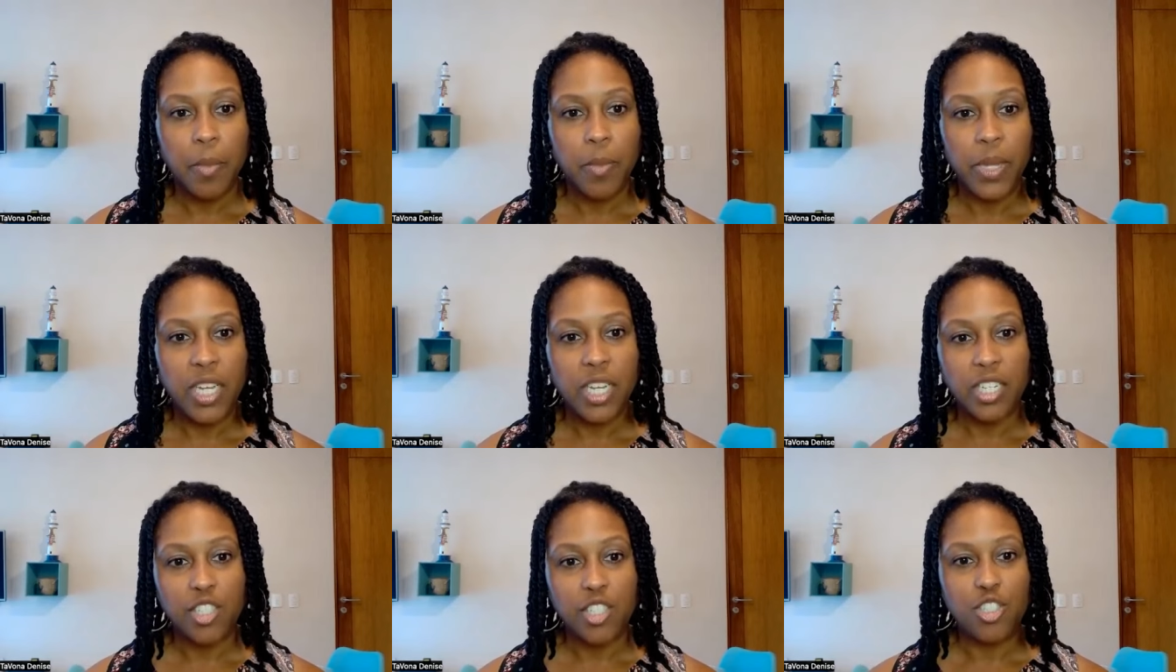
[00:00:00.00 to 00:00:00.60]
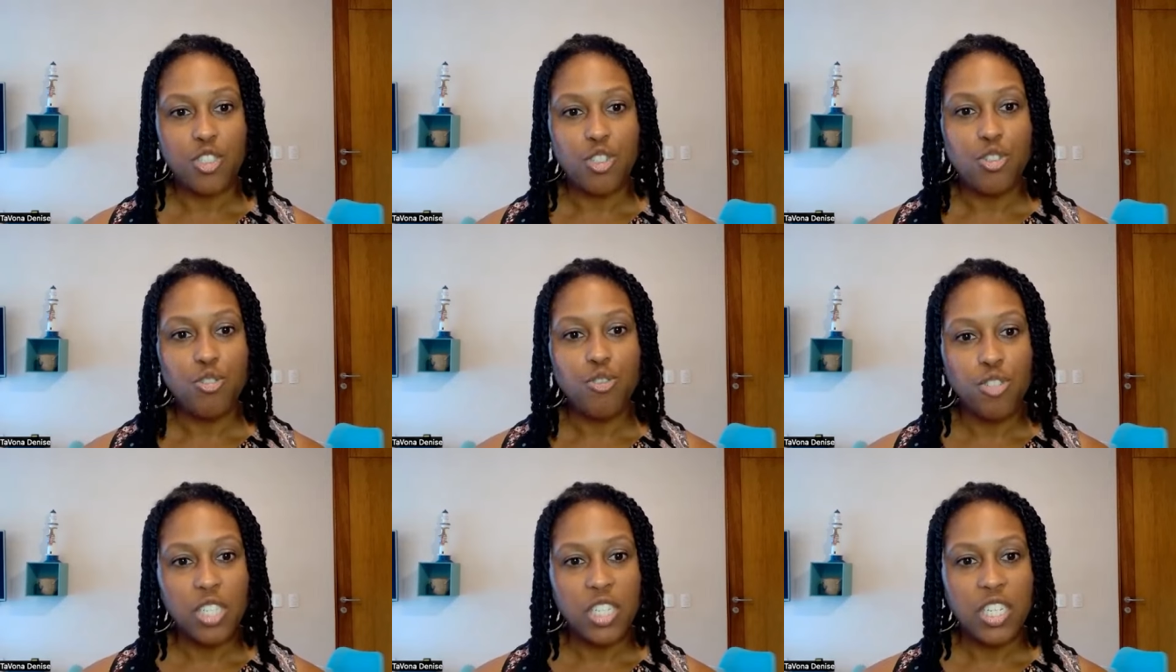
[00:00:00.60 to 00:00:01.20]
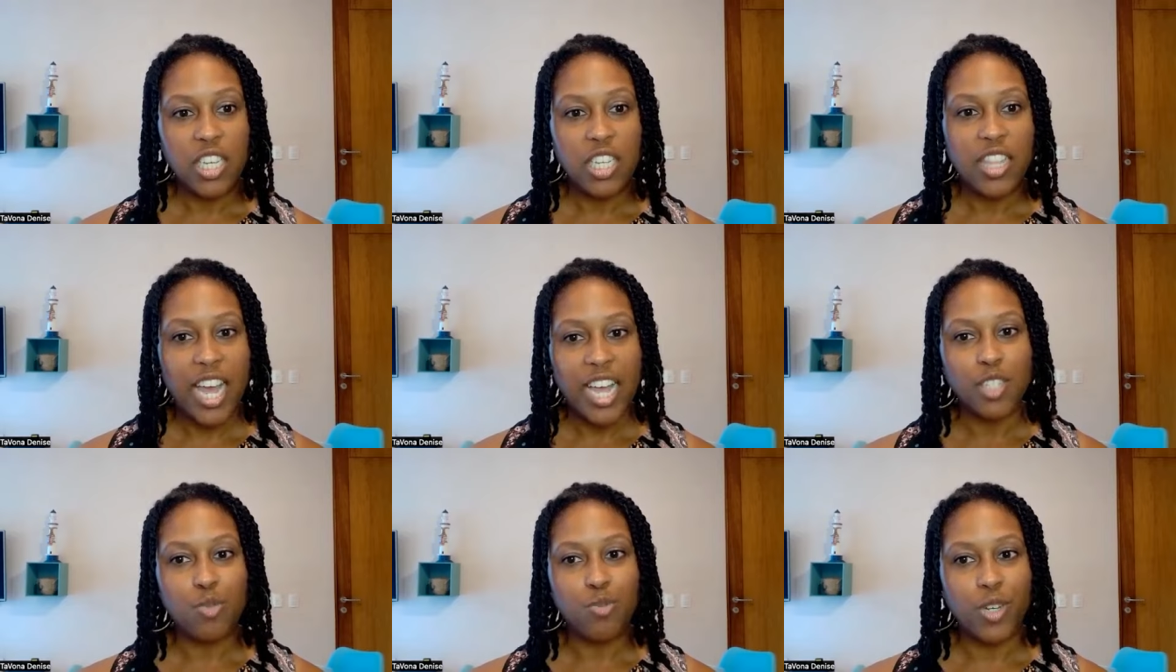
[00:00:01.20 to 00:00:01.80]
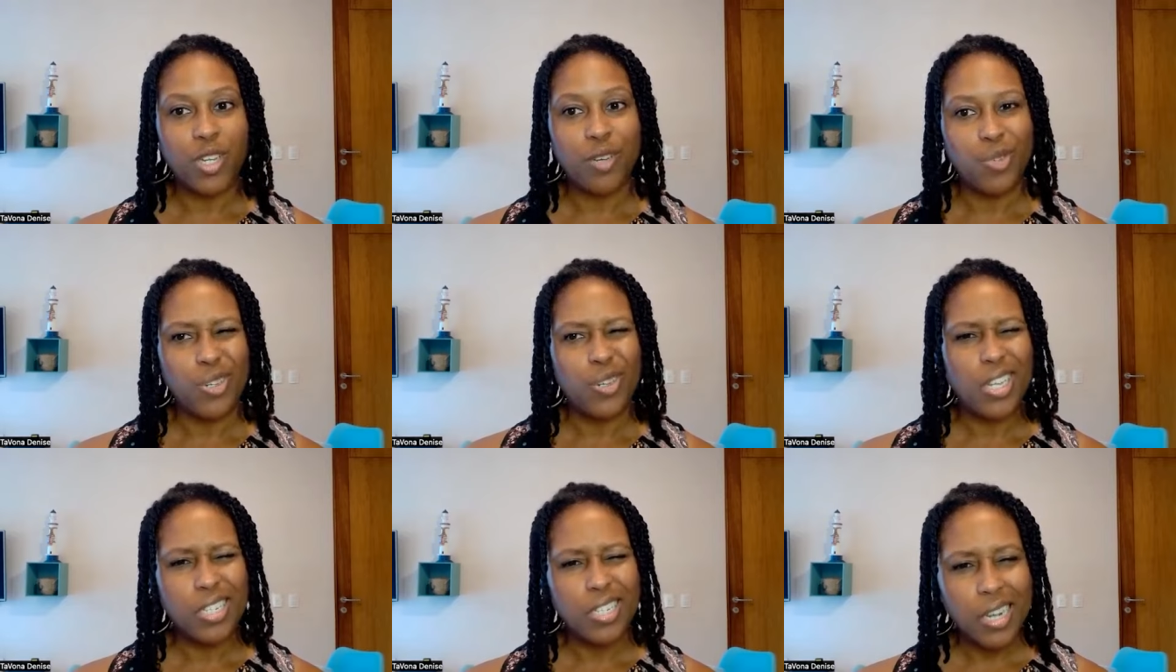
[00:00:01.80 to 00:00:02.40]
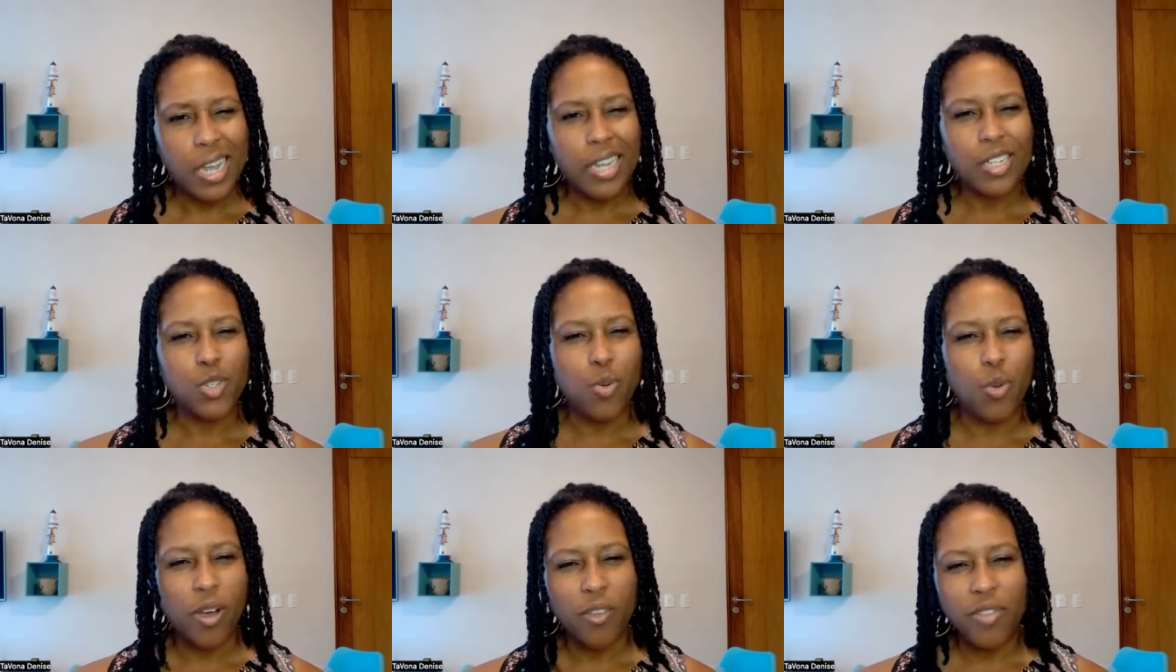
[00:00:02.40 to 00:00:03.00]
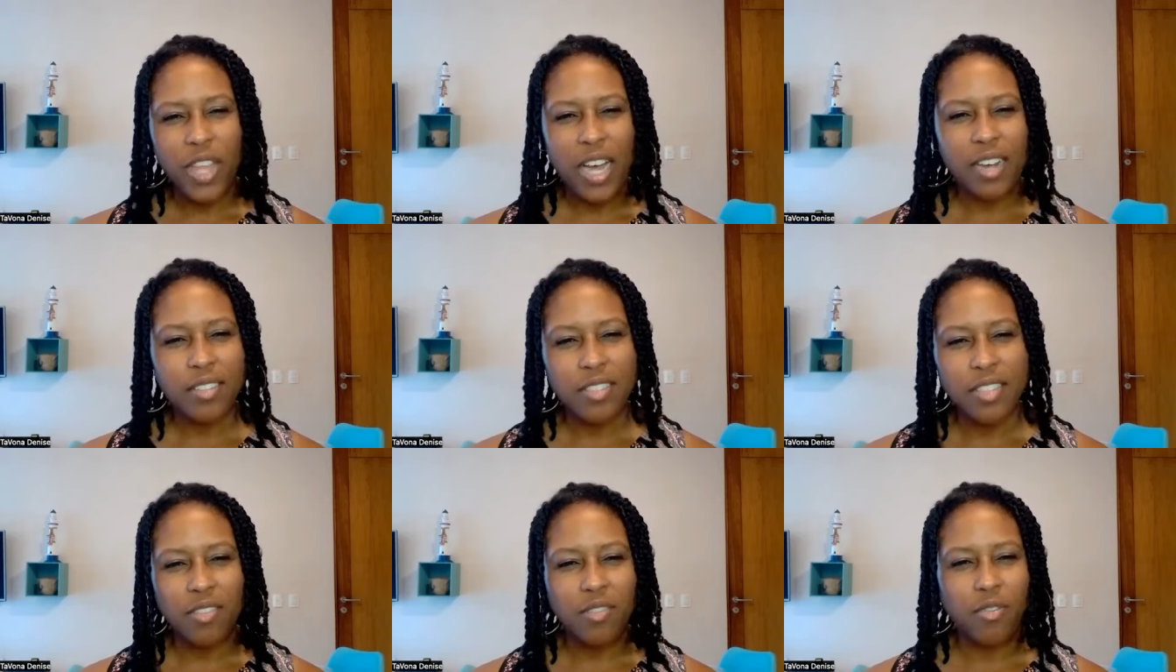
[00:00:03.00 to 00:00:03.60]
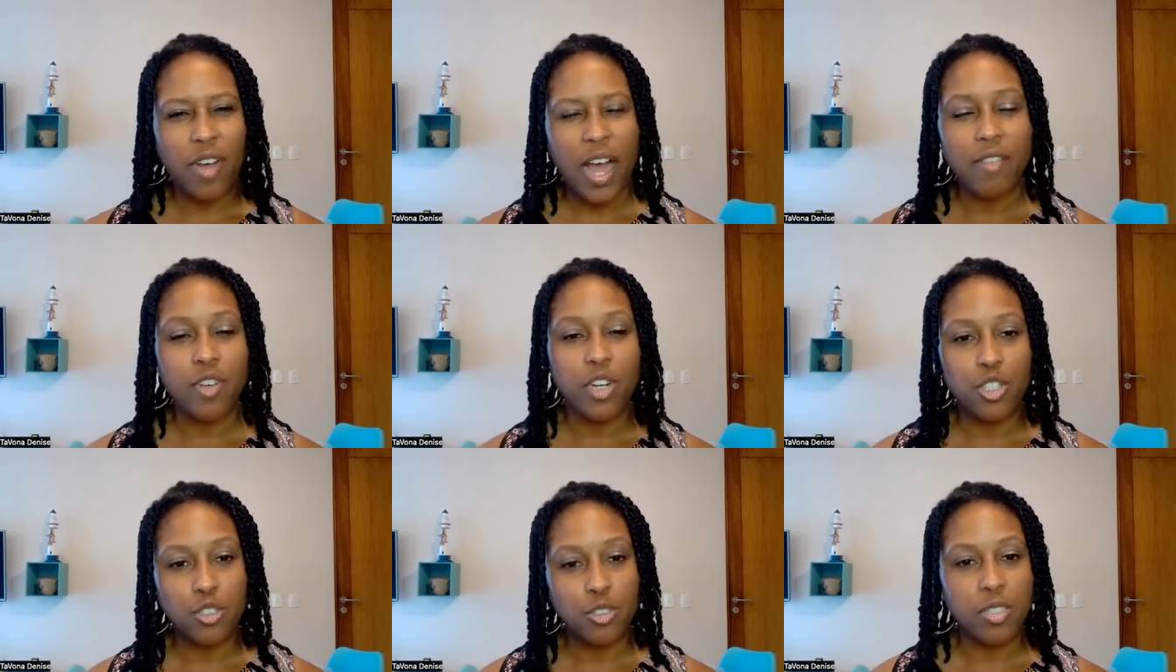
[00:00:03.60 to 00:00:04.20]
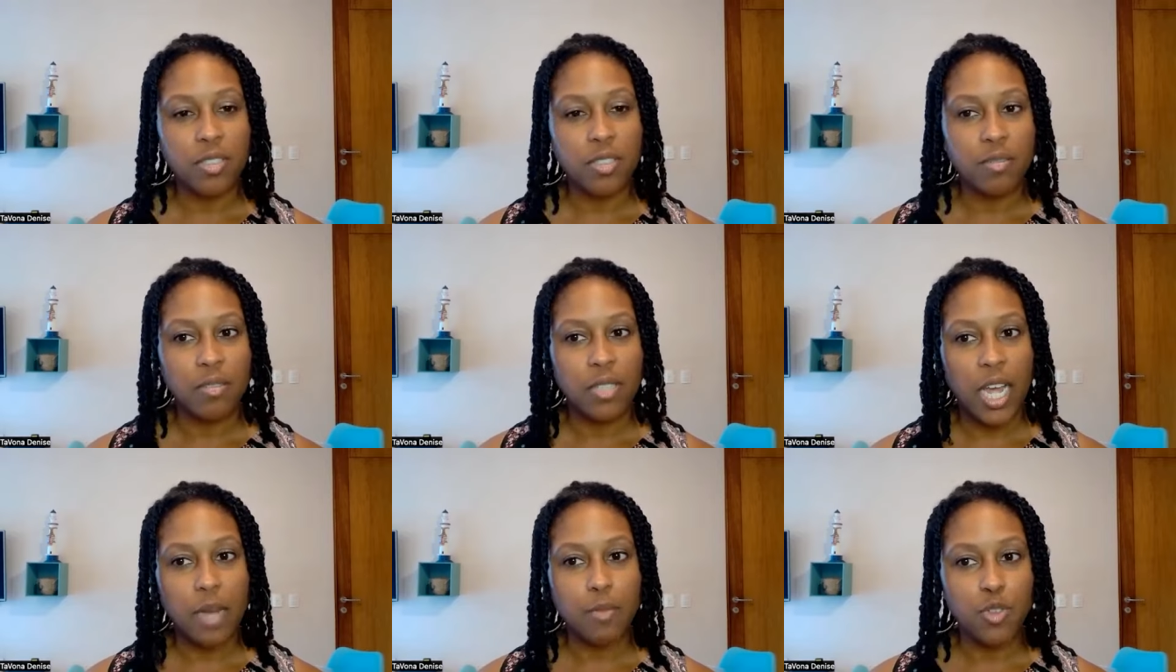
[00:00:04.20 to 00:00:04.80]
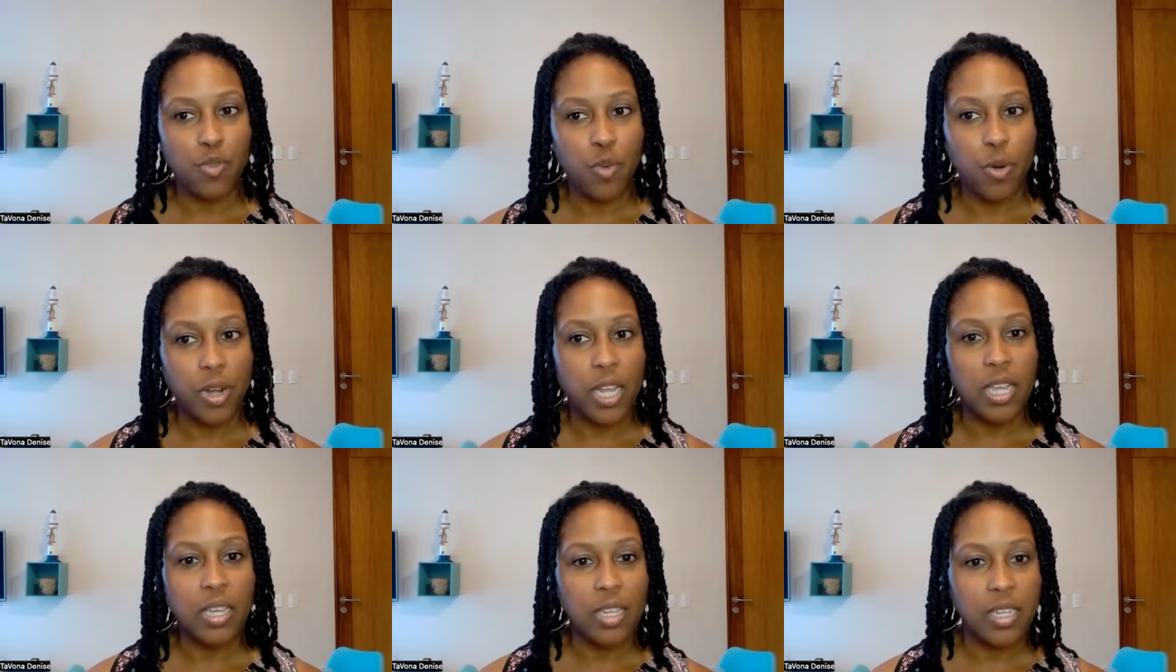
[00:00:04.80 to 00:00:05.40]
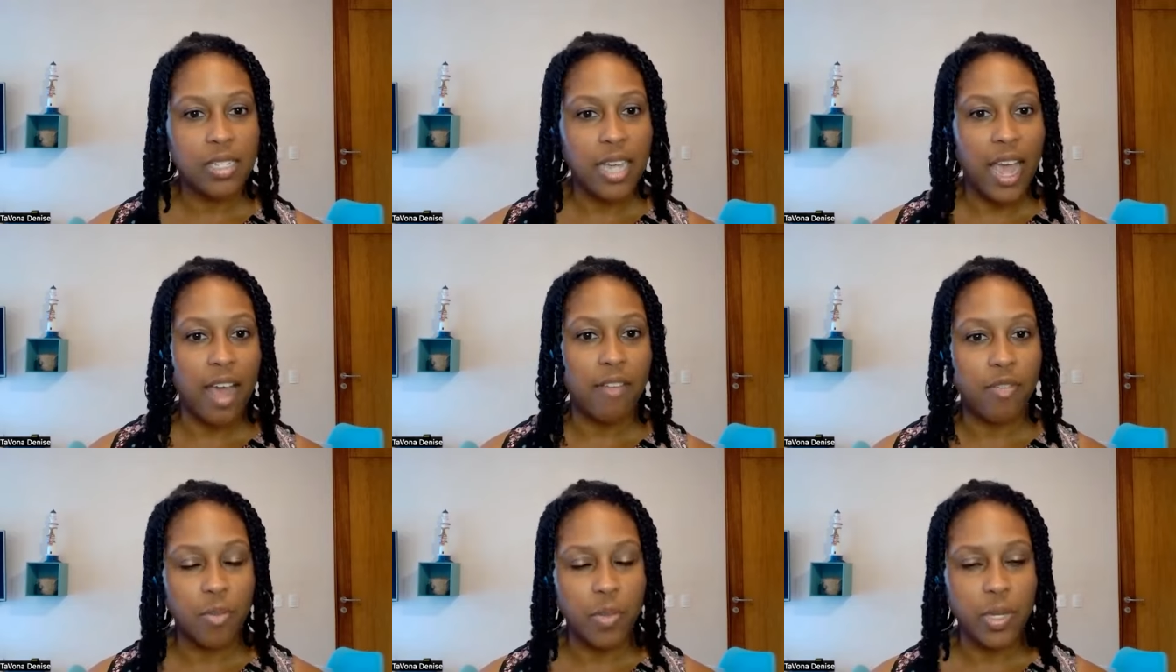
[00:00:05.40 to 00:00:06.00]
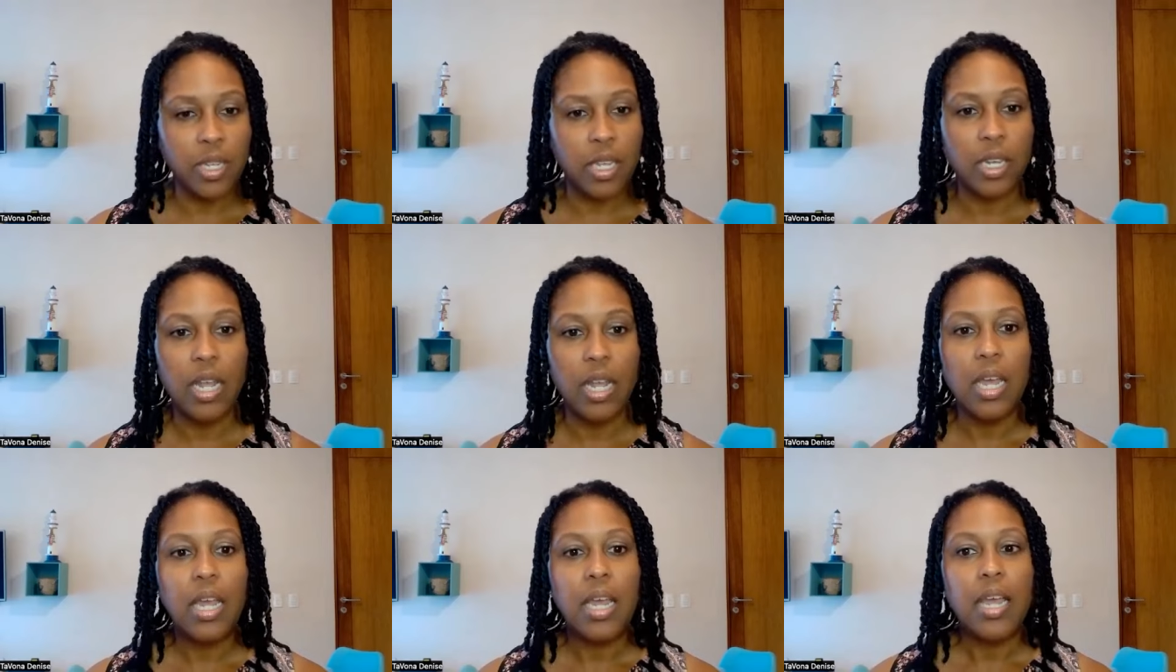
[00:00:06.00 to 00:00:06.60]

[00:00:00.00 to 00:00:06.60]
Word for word: because usually that's when when you get to like 12,500 times 40 is half a million.